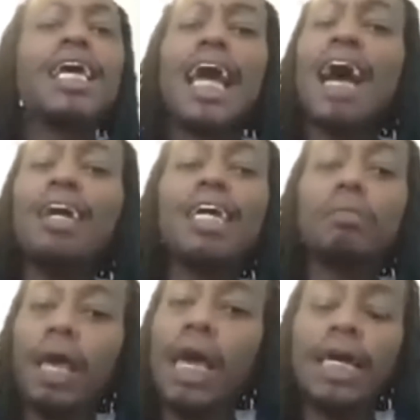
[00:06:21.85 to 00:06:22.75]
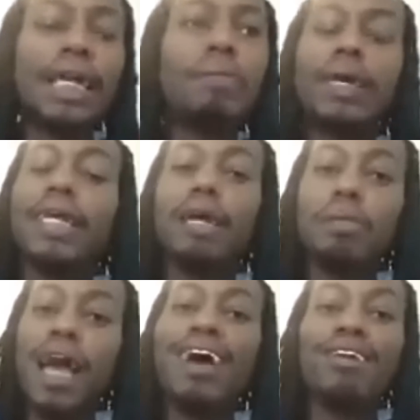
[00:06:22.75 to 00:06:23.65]
Y'all just mad because I'm messing
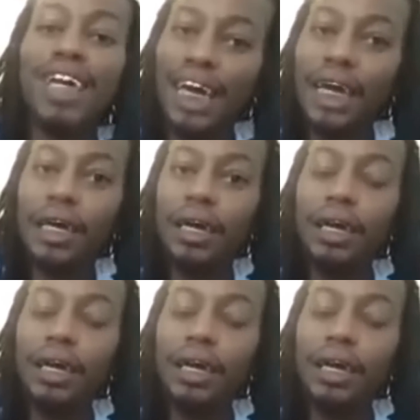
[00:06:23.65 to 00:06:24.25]
up y'all dick.